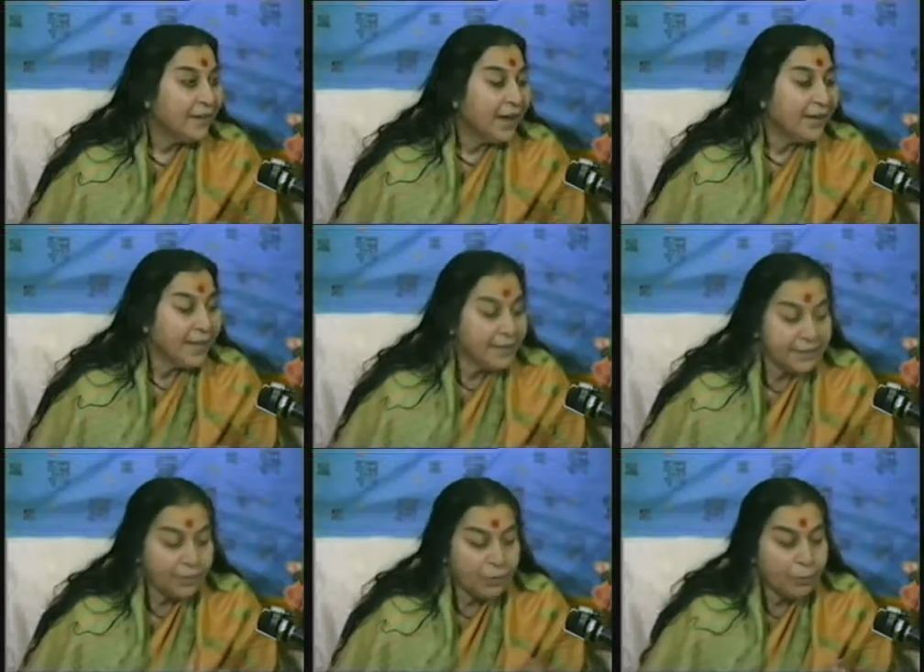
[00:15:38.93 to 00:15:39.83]
And
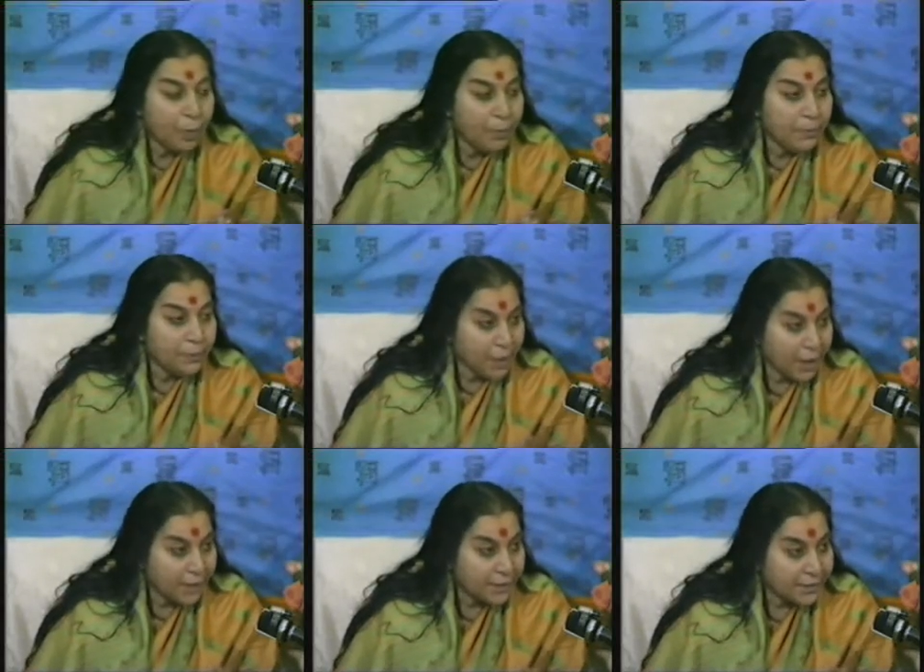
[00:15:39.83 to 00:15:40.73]
that's how the problem
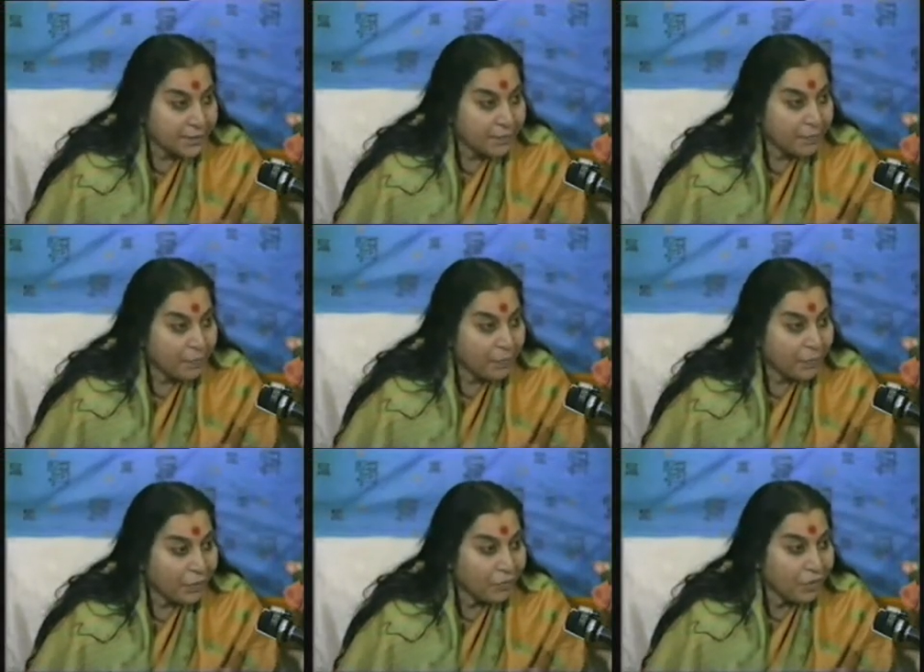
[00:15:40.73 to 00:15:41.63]
starts.
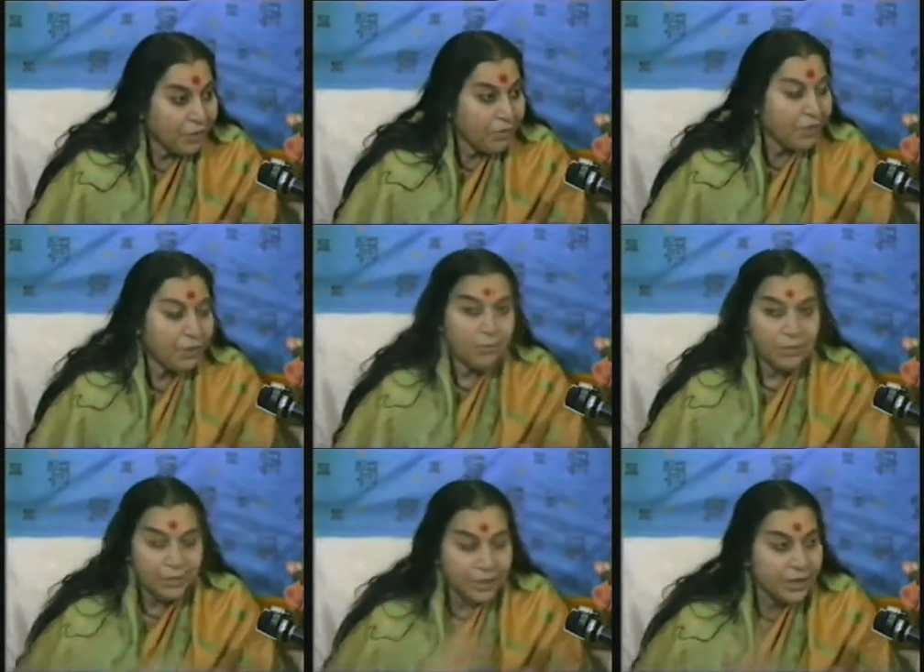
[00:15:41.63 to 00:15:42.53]
You see, in
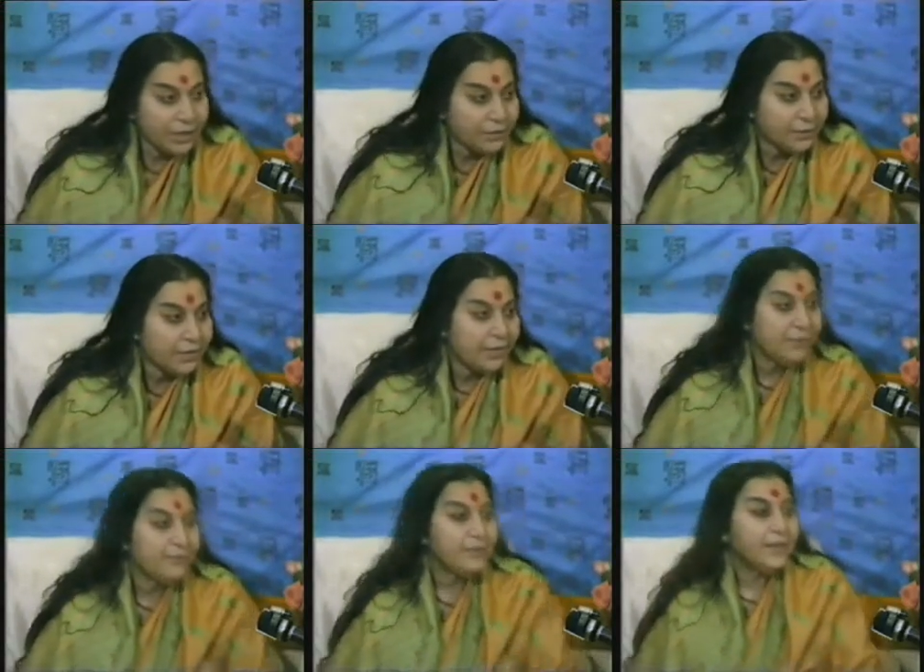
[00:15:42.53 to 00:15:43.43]
material
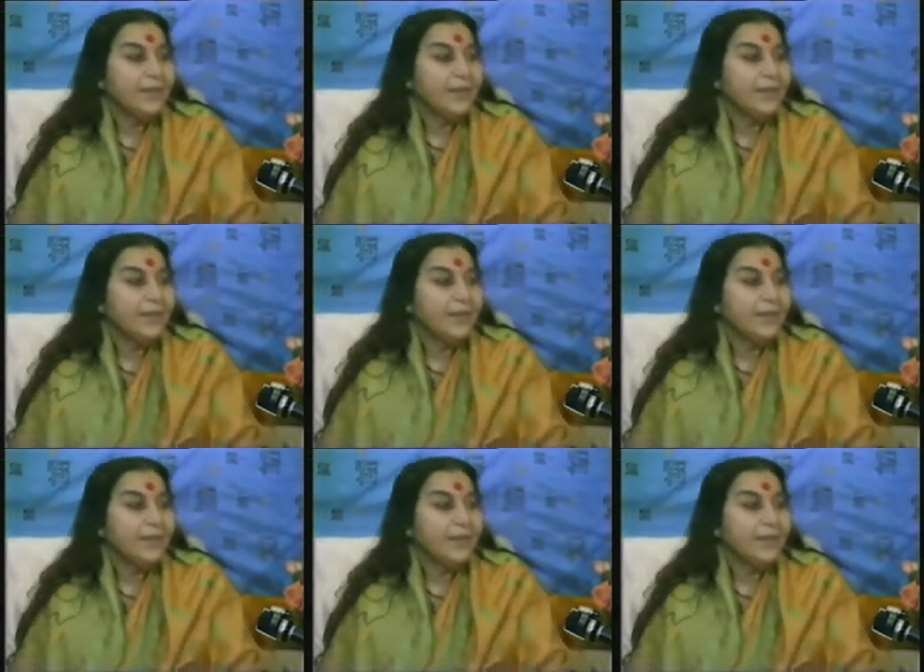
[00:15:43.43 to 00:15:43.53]
things,